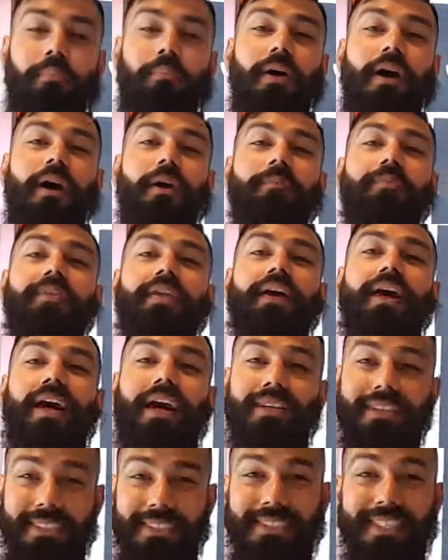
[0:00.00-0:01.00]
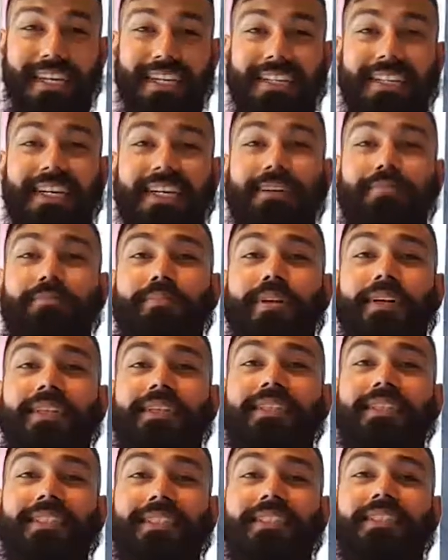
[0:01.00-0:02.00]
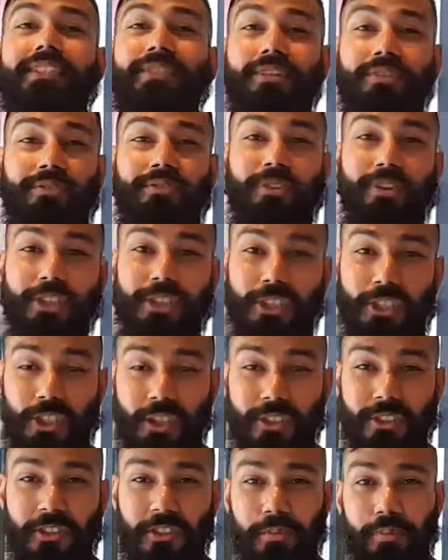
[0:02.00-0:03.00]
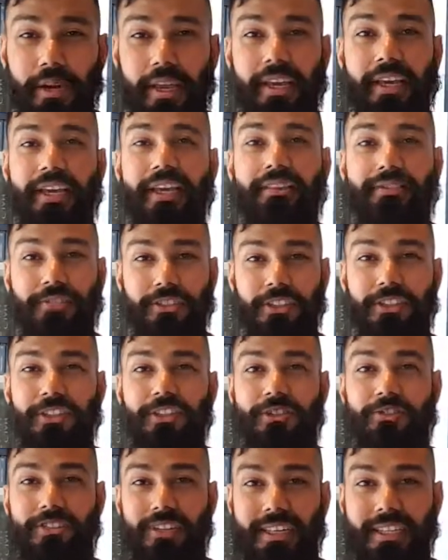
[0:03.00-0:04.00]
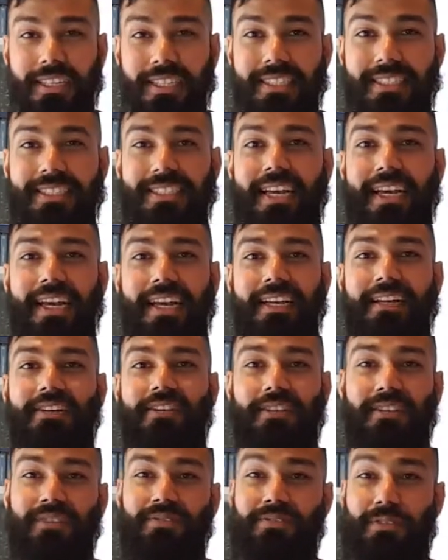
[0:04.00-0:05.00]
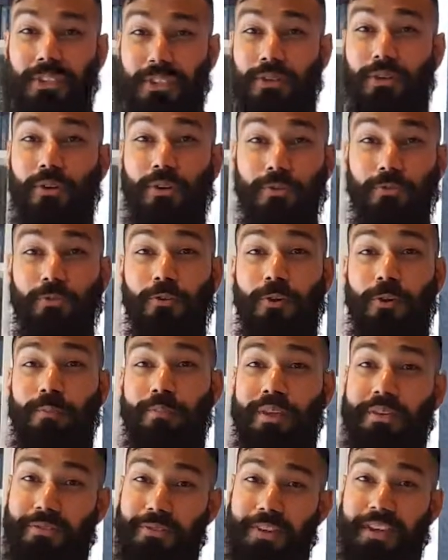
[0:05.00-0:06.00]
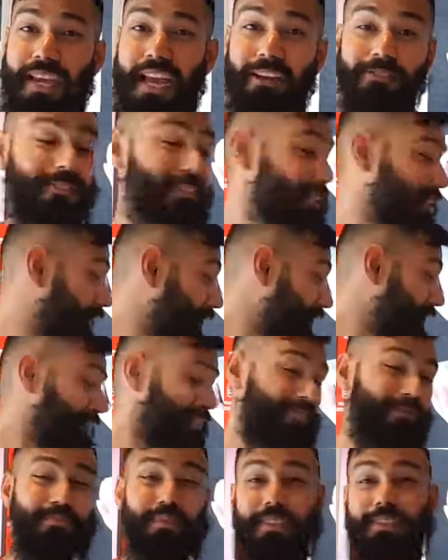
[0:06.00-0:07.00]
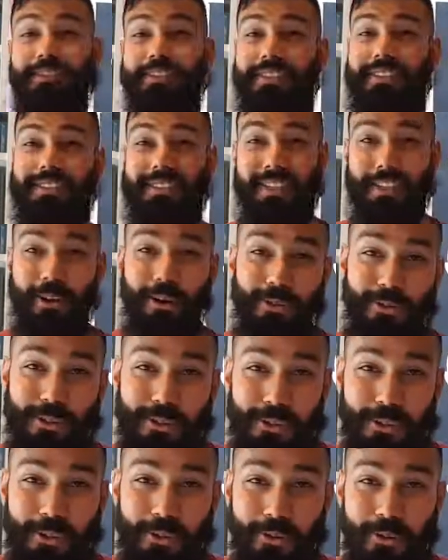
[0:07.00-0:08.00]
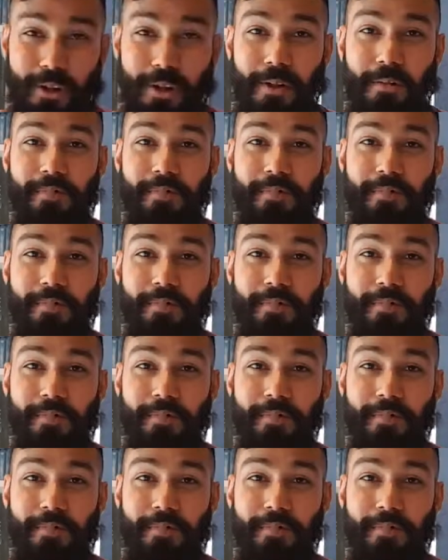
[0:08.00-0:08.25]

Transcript: But I understand that. But this is your first chance to play an the official release and on physical form if you count it as because it's a console.